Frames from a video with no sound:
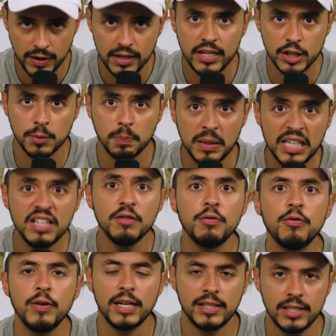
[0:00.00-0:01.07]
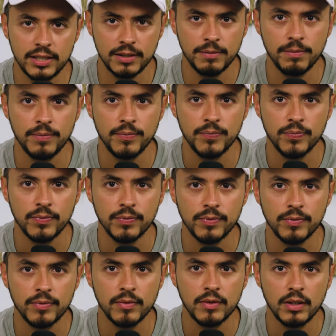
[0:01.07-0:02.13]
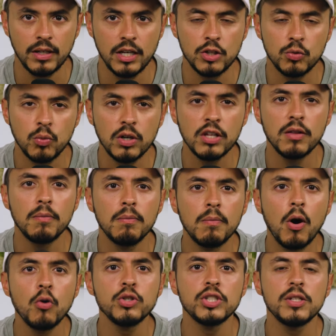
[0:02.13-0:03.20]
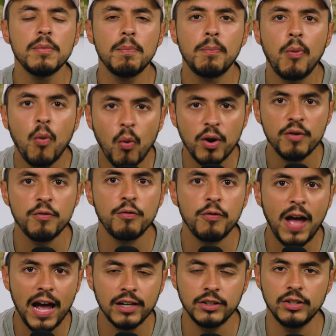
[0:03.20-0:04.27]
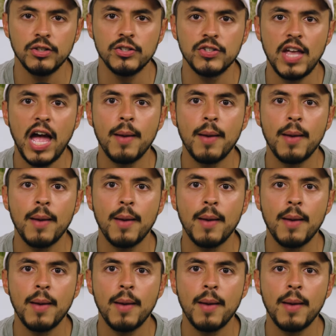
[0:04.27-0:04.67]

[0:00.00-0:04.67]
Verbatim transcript: Fitness, being fit, is one of the most important factors